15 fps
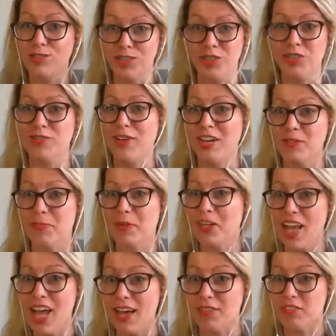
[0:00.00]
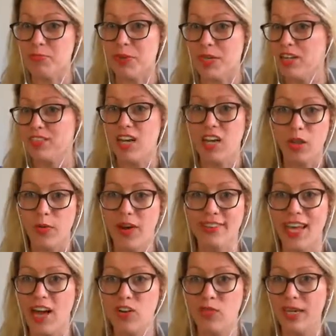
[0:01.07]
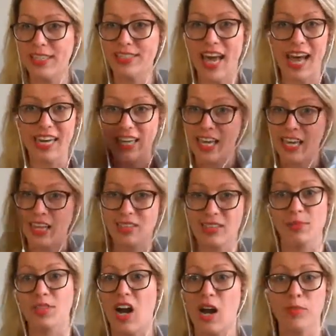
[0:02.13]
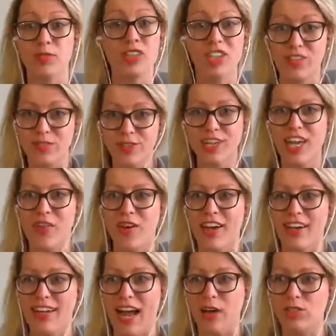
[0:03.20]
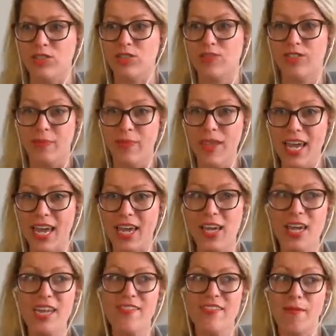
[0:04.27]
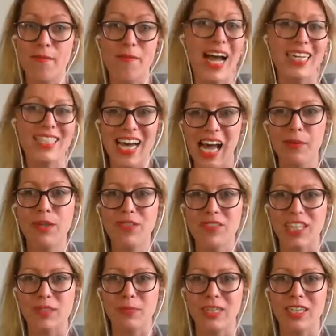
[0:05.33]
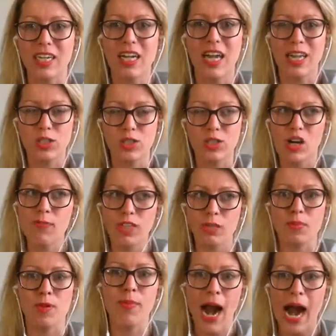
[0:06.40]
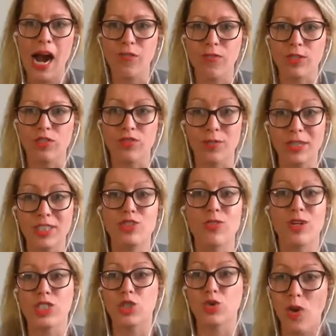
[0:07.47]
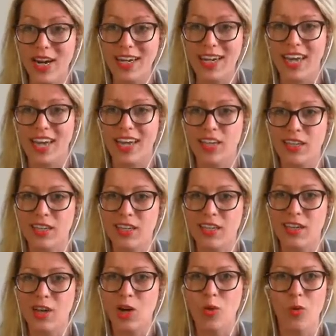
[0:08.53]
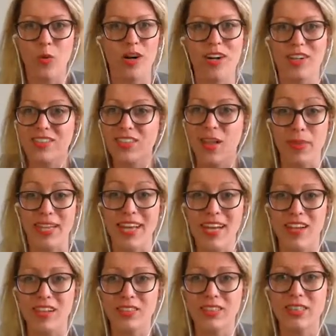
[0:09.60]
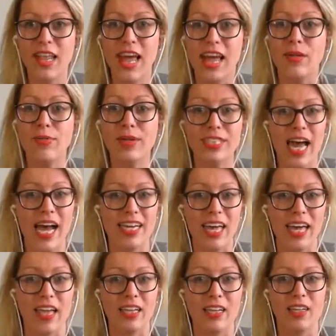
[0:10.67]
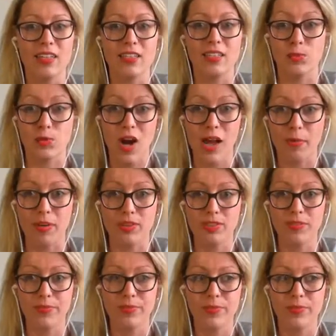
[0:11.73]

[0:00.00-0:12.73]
do Facebook Lives, because otherwise I would be tagging subscribers on ConvertKit right now. So for me, from my time investment, it's so much more powerful for me to do a training or something else than be tagging subscribers.